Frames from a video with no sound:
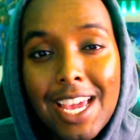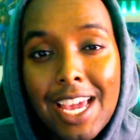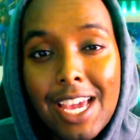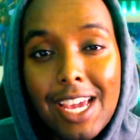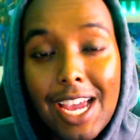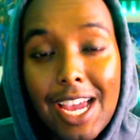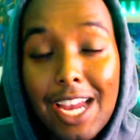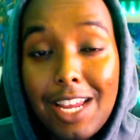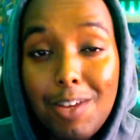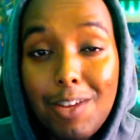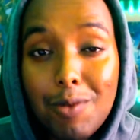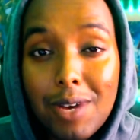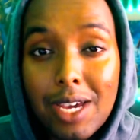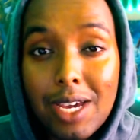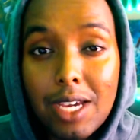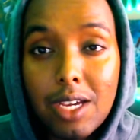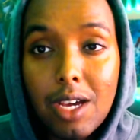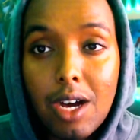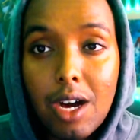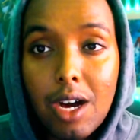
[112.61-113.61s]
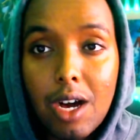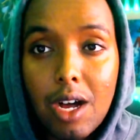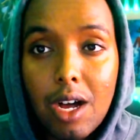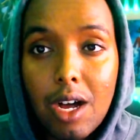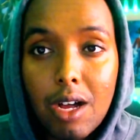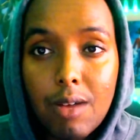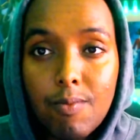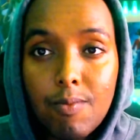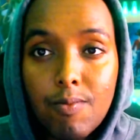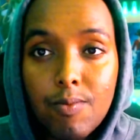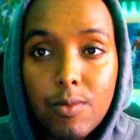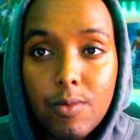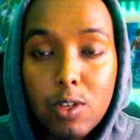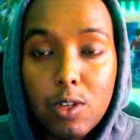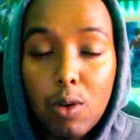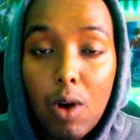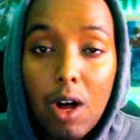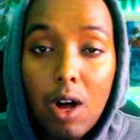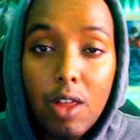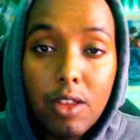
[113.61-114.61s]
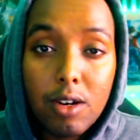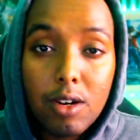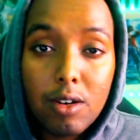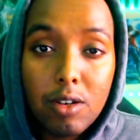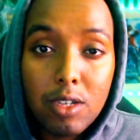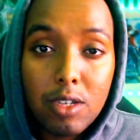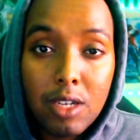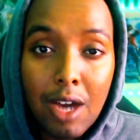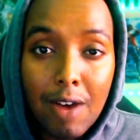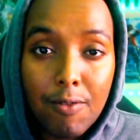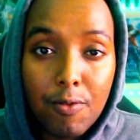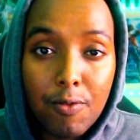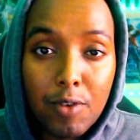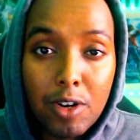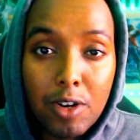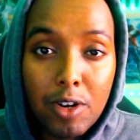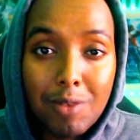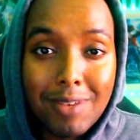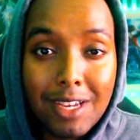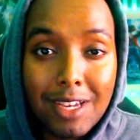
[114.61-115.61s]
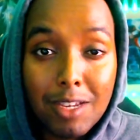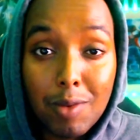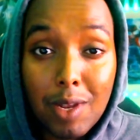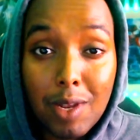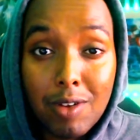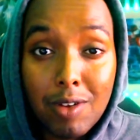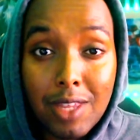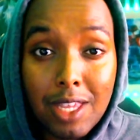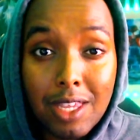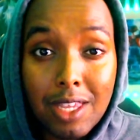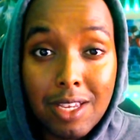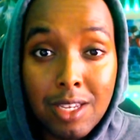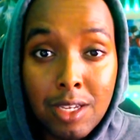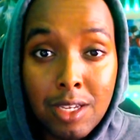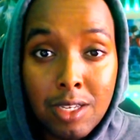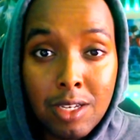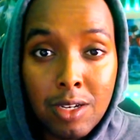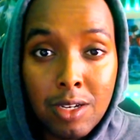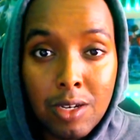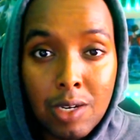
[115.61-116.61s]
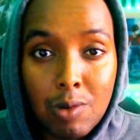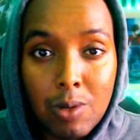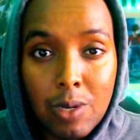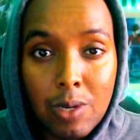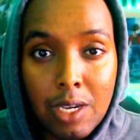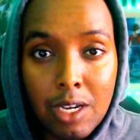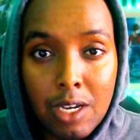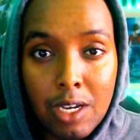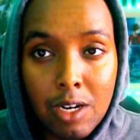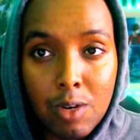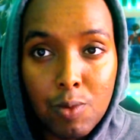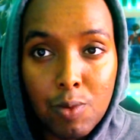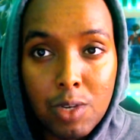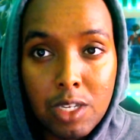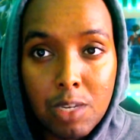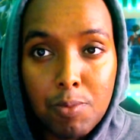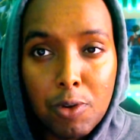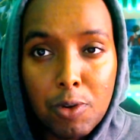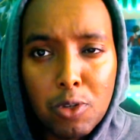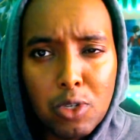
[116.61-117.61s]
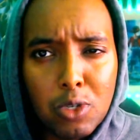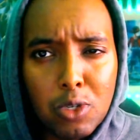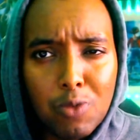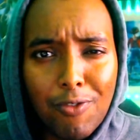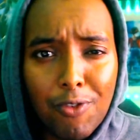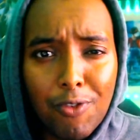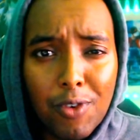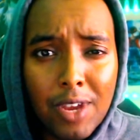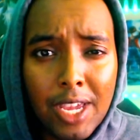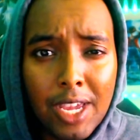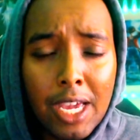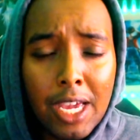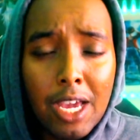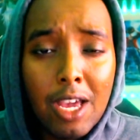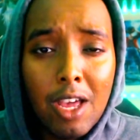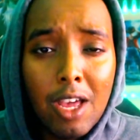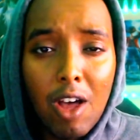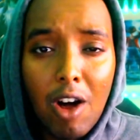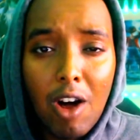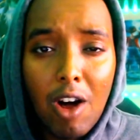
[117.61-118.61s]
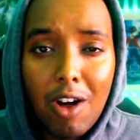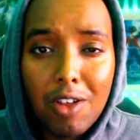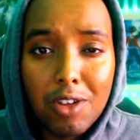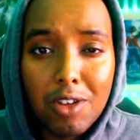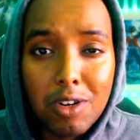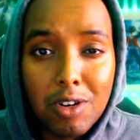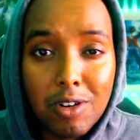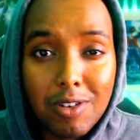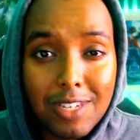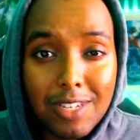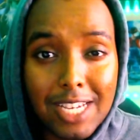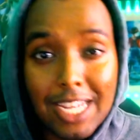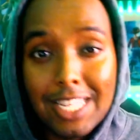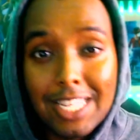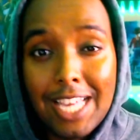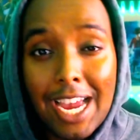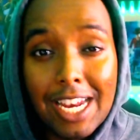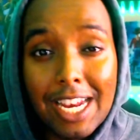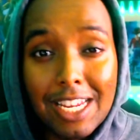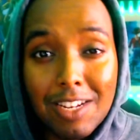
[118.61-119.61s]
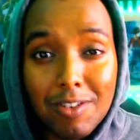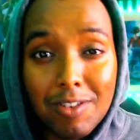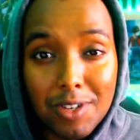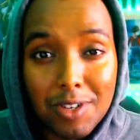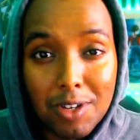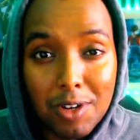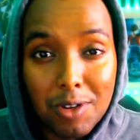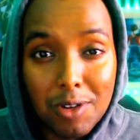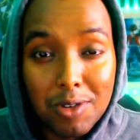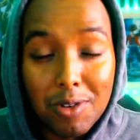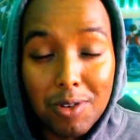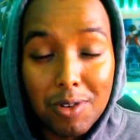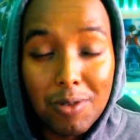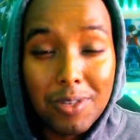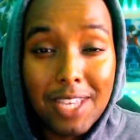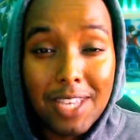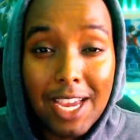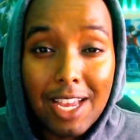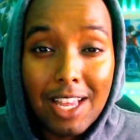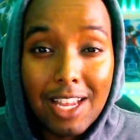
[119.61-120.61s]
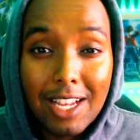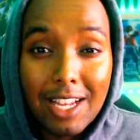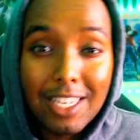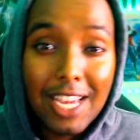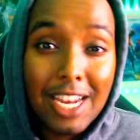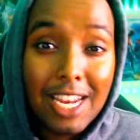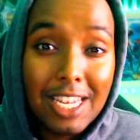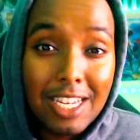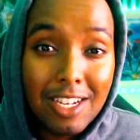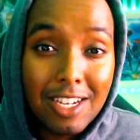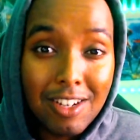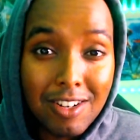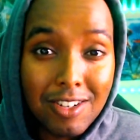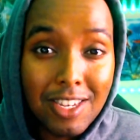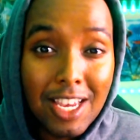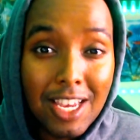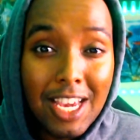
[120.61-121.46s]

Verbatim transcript: anyway um so all the girls got freed because we learned that the sister here was supposed to free all the girls like 10 years ago so ten, uh, 10 years